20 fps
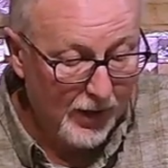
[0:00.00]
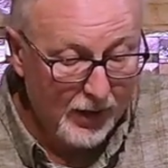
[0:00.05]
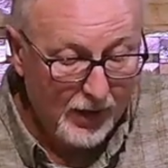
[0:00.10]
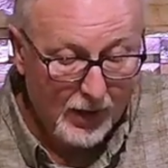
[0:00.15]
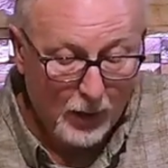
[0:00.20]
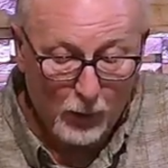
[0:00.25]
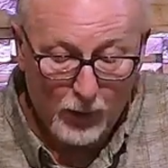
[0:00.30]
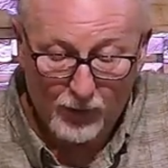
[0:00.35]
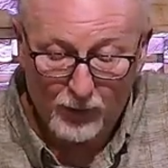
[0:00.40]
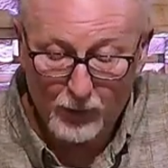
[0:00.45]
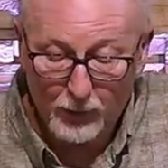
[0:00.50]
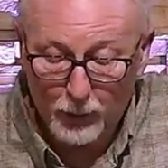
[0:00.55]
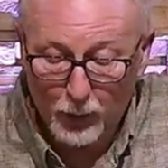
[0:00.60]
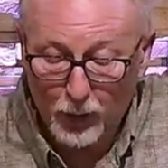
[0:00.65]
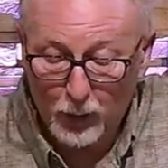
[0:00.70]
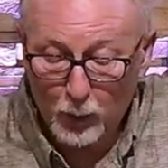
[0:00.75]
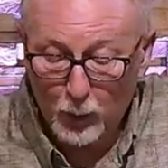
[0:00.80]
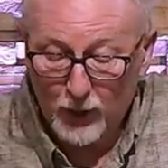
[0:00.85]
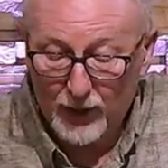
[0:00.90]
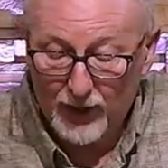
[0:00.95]
Uh, whatever
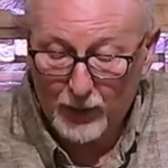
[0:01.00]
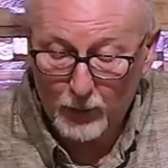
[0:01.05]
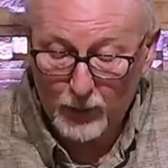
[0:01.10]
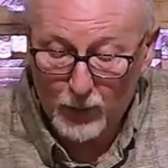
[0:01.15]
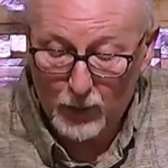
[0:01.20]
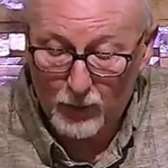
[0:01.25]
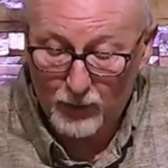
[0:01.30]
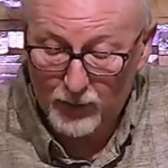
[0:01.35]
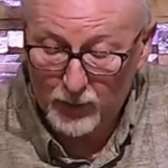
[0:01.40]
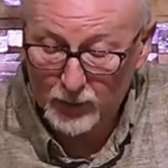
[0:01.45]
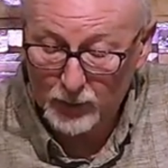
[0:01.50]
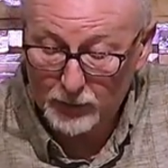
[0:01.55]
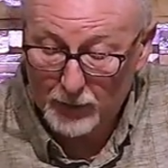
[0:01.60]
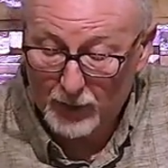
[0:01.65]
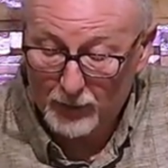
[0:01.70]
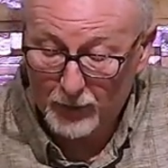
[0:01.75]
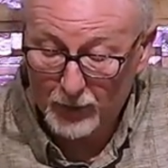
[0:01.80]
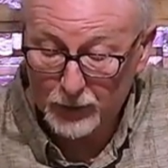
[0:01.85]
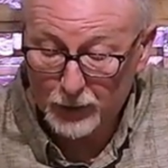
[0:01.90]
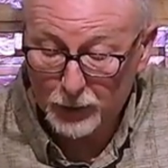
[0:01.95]
book we're in, we go verse by
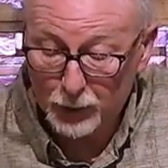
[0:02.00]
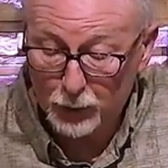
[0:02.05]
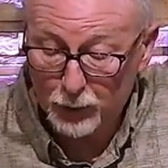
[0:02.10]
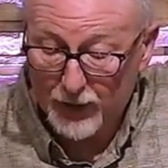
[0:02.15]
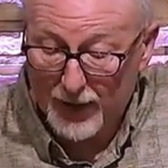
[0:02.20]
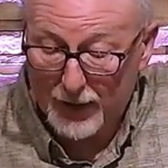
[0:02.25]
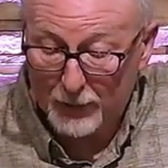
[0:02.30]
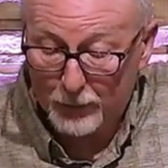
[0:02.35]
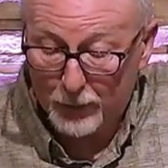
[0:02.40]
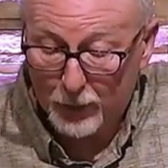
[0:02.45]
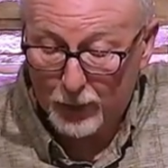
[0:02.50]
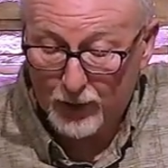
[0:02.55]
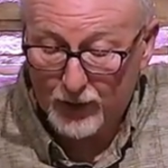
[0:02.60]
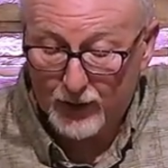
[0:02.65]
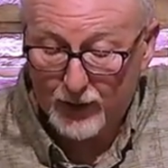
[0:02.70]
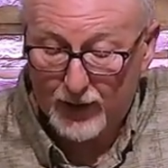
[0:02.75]
verse through that book.